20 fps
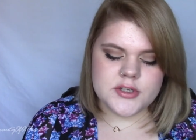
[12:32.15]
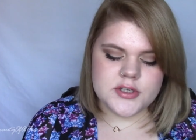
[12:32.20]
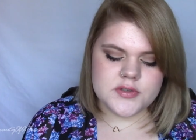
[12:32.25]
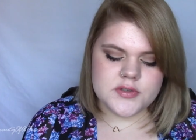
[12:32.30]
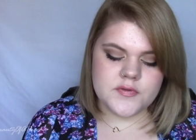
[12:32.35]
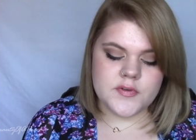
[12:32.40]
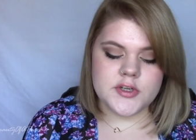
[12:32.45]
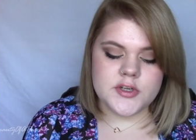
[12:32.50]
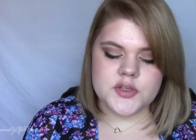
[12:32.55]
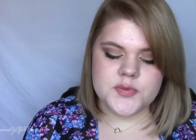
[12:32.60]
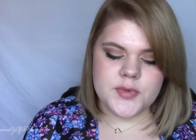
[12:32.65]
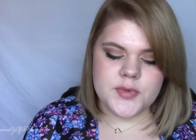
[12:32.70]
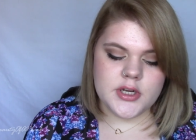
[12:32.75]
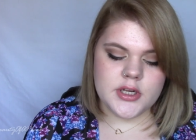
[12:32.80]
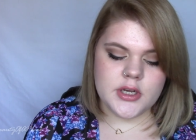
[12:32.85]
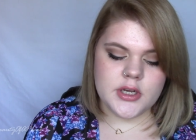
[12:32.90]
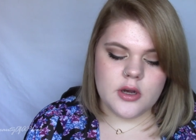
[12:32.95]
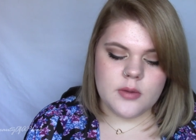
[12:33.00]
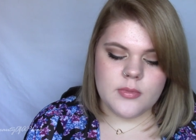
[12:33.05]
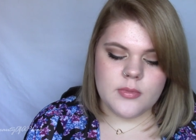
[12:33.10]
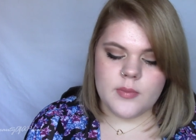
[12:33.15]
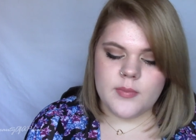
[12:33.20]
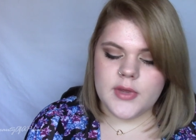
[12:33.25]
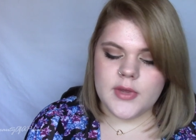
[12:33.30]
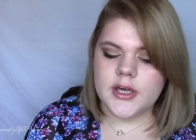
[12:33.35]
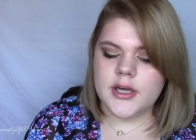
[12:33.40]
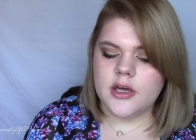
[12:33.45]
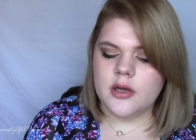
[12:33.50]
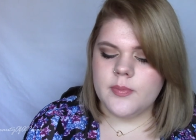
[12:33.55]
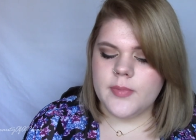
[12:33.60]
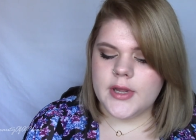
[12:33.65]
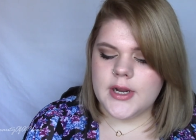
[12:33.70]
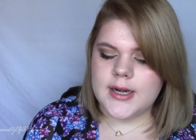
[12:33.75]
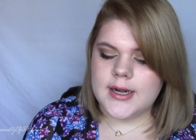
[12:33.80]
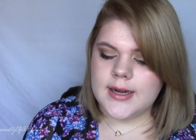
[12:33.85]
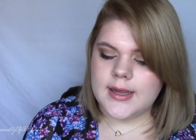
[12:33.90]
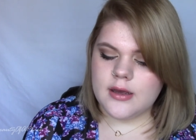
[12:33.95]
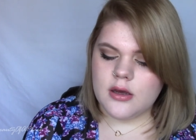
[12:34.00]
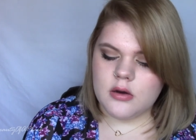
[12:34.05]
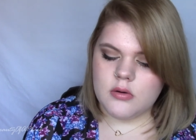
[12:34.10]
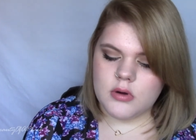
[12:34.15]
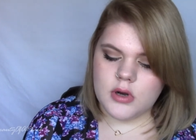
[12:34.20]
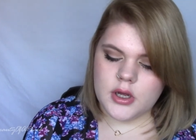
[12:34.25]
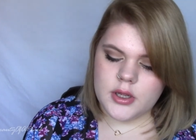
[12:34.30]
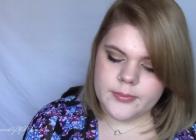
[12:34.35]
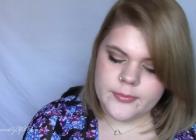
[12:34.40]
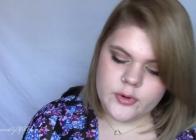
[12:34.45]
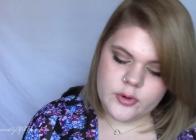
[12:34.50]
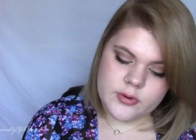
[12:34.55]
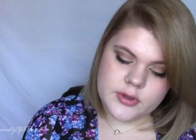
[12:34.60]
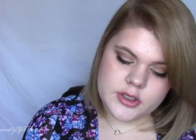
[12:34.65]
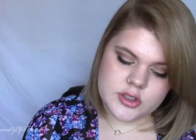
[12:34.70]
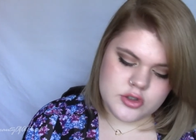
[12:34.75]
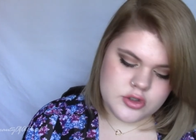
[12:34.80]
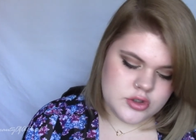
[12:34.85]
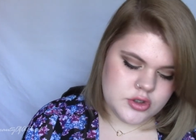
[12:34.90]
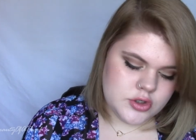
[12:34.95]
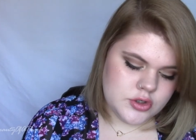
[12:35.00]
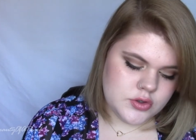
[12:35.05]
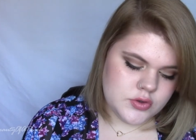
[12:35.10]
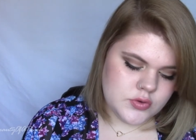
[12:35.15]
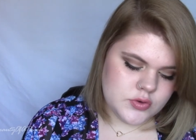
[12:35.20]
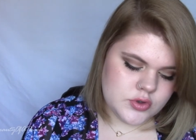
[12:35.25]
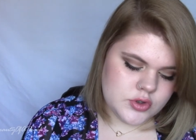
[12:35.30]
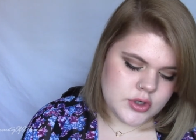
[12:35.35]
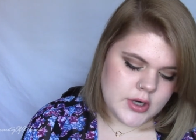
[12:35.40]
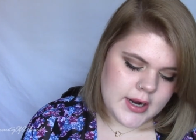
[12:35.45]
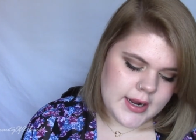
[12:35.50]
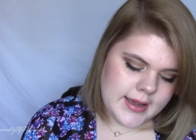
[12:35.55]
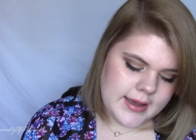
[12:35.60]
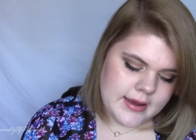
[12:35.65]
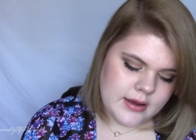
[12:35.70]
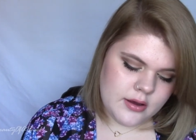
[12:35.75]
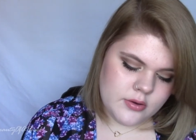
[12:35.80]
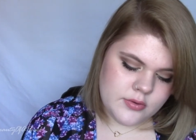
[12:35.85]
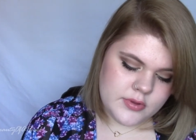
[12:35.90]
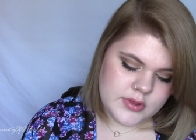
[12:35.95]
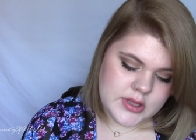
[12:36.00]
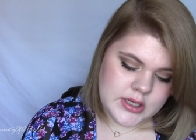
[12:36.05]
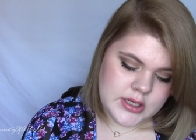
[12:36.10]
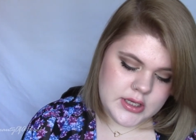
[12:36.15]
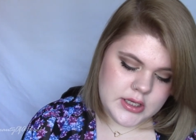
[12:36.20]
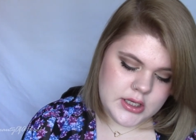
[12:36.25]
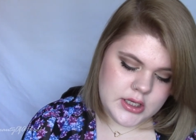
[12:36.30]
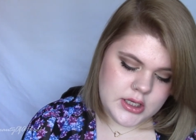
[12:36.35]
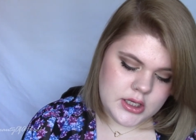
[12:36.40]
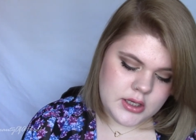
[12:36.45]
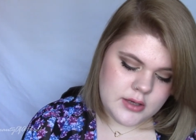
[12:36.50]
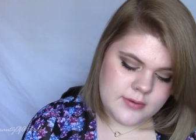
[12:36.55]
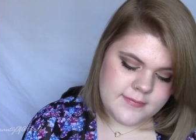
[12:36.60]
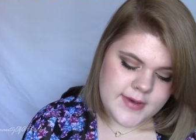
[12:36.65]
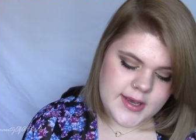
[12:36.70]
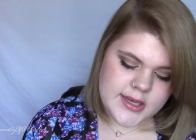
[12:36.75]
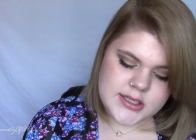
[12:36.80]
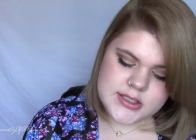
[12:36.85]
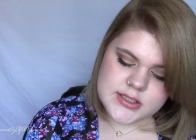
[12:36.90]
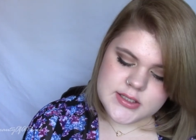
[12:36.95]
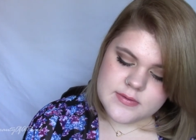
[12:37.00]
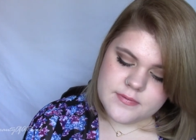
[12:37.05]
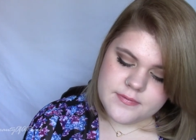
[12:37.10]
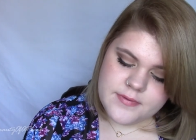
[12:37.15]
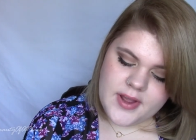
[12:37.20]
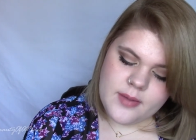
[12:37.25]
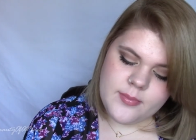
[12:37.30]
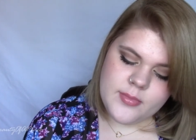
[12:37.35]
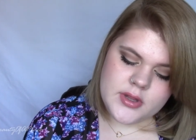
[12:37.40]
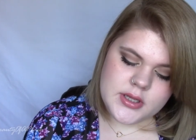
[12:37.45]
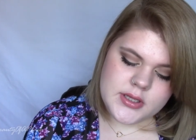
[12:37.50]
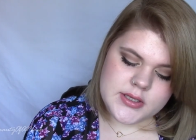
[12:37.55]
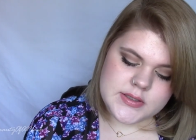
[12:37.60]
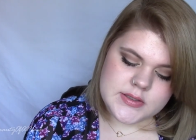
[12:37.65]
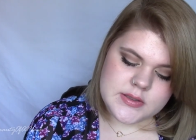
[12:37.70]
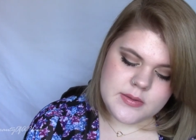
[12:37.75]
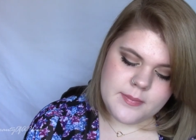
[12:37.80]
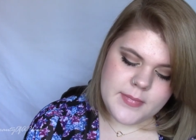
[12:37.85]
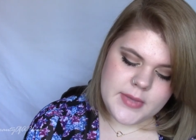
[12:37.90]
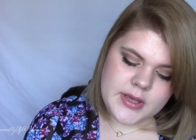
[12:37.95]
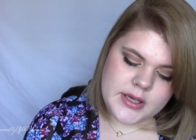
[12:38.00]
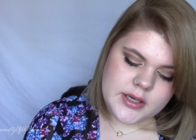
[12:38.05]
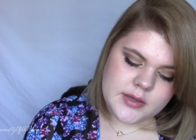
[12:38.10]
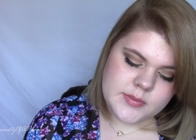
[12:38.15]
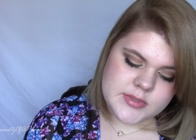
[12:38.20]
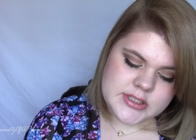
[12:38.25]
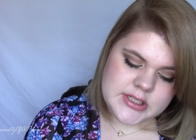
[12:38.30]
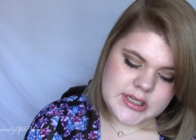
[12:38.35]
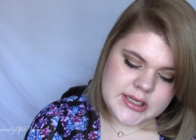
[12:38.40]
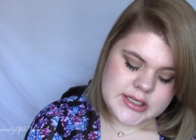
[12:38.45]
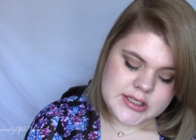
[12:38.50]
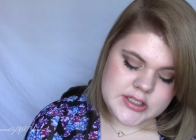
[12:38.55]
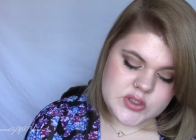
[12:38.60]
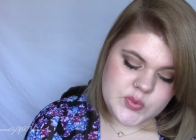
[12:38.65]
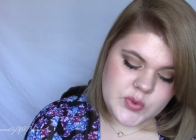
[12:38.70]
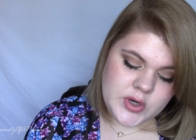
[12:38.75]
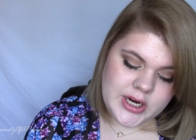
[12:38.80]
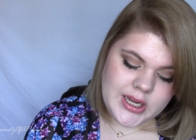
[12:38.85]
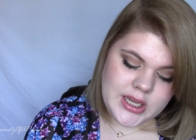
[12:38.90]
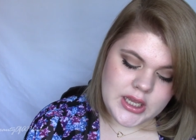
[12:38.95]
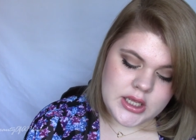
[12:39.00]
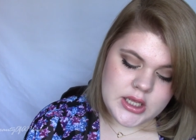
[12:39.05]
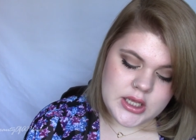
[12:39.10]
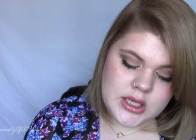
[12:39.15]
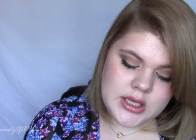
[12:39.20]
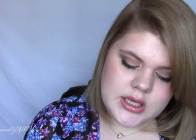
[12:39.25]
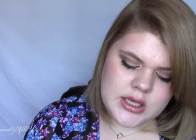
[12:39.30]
I just finished putting on my makeup and now I'm going to try out the Fast and Fabulous Makeup Setting Spray.